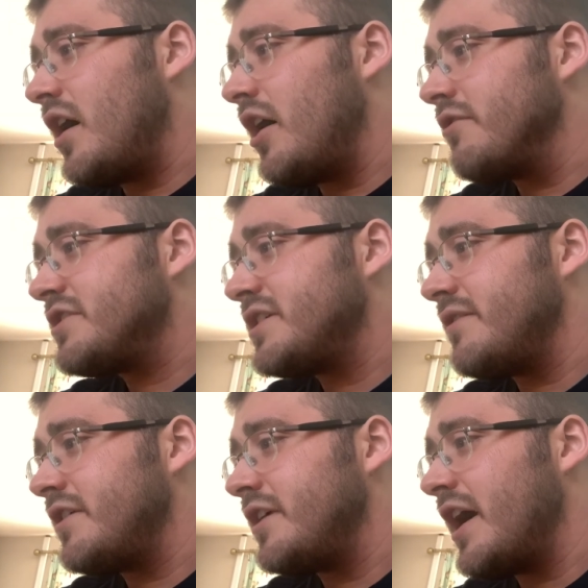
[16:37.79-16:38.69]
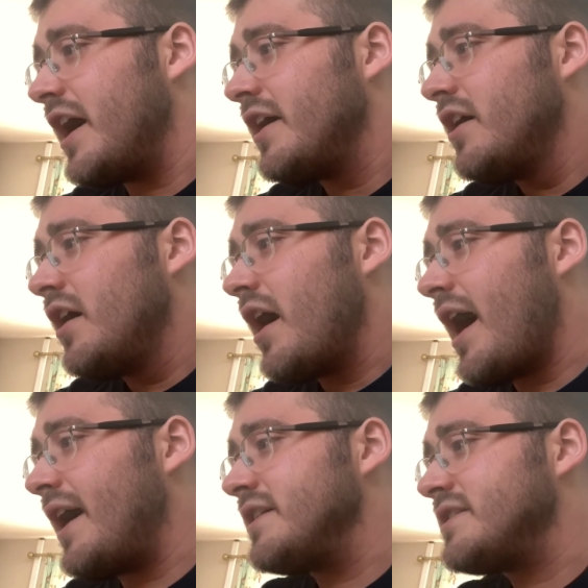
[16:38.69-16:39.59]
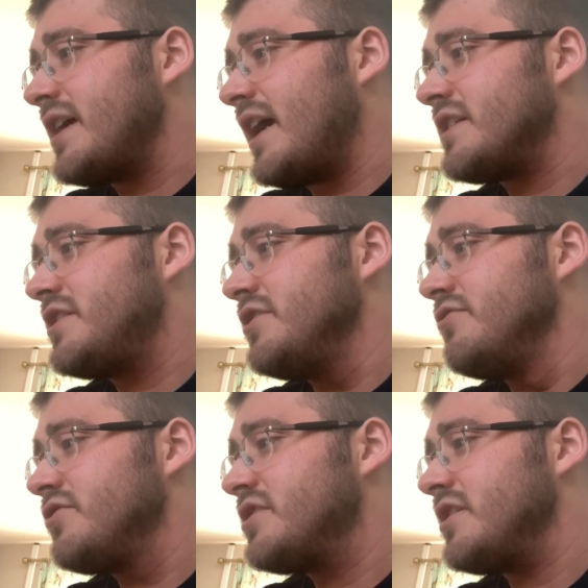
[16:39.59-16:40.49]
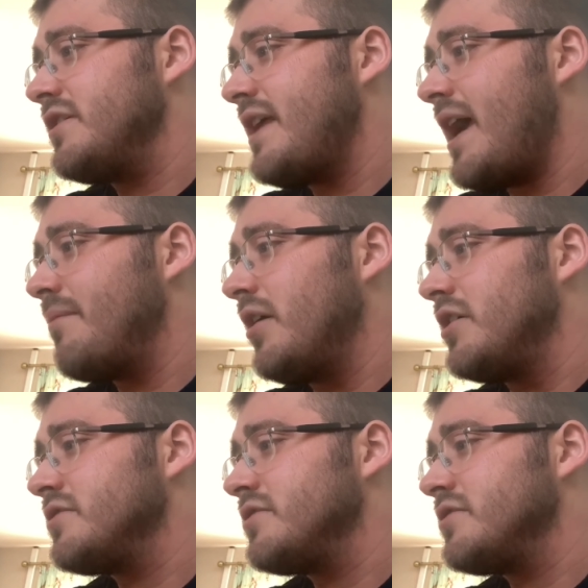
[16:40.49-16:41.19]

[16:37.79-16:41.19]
Arcee and tattoos them